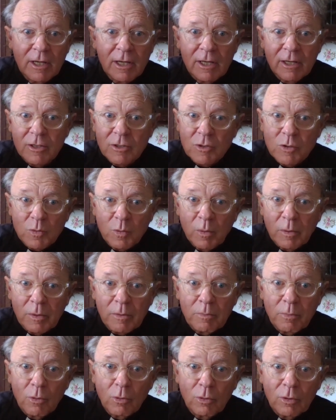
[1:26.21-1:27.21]
had a
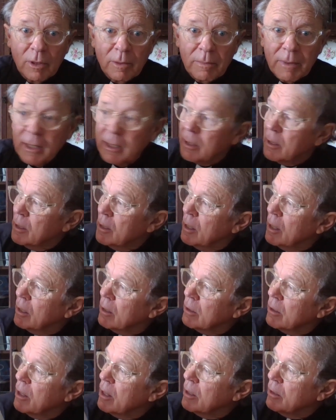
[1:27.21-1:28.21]
swimming pool in the
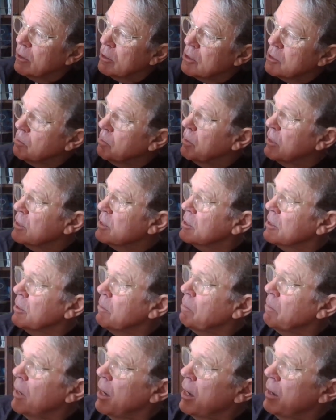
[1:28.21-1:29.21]
backyard, and this place is an
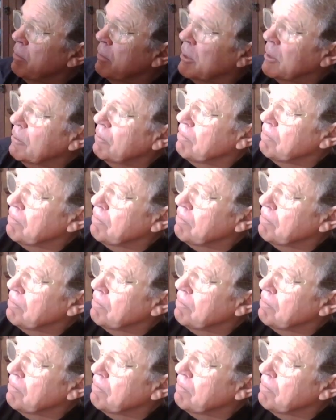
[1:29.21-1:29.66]
apartment.